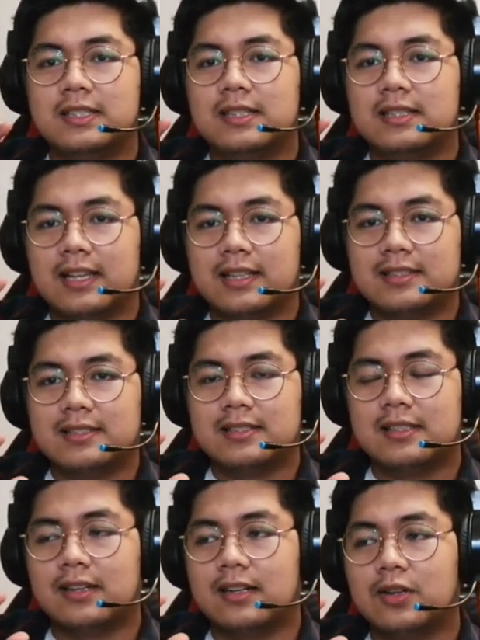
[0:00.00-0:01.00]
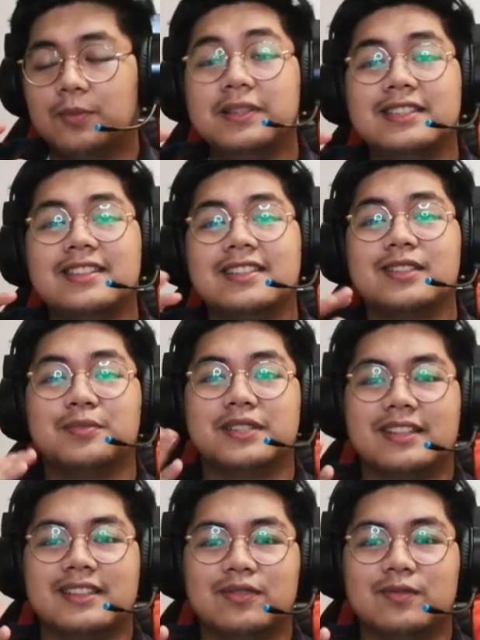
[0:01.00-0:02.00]
that's uh, completely
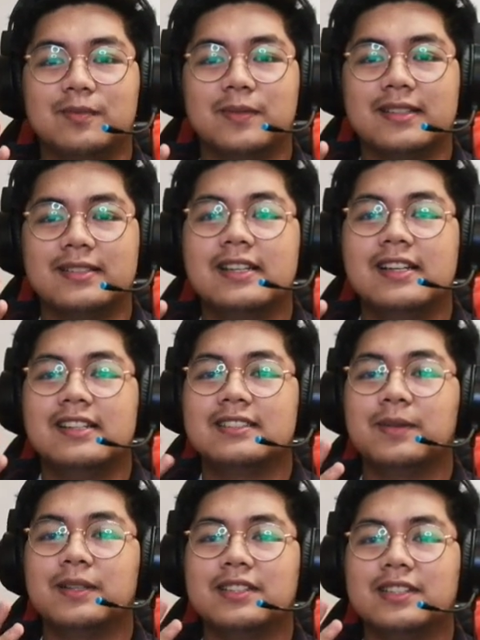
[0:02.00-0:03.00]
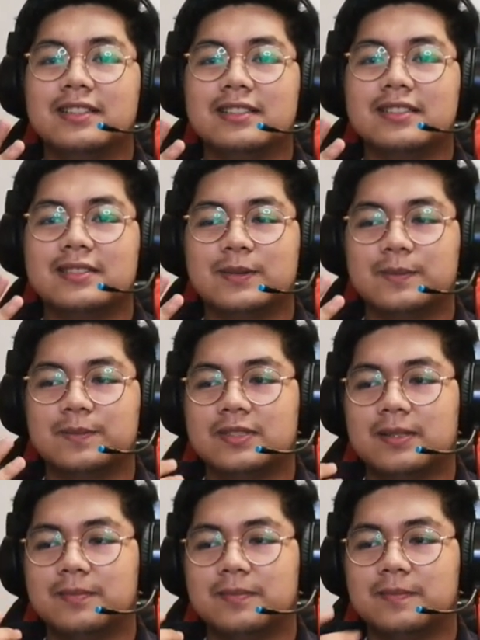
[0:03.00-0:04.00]
subjective because some materials
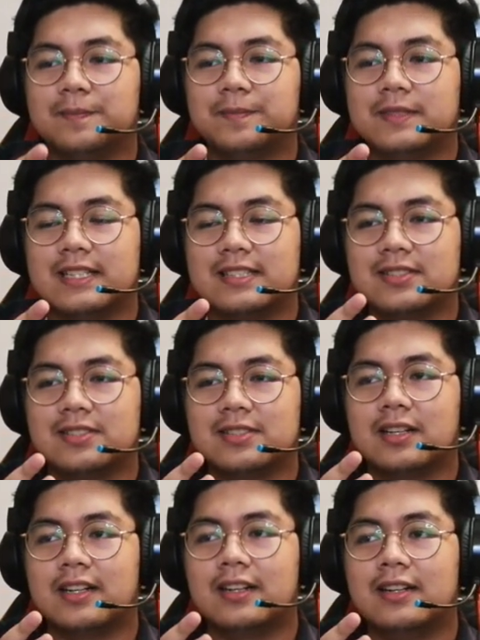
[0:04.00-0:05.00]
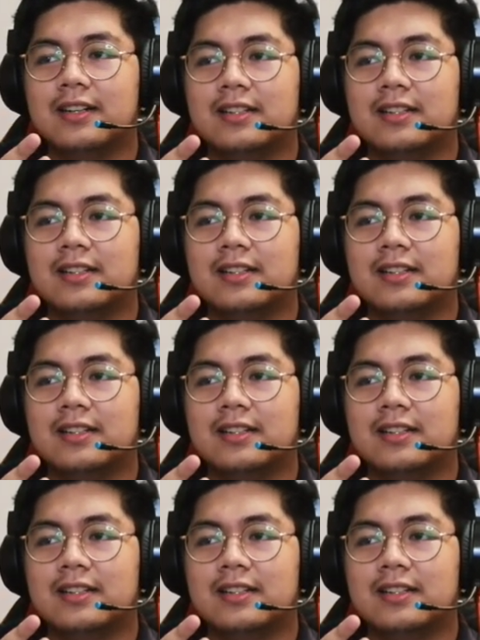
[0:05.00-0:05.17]
some lessons are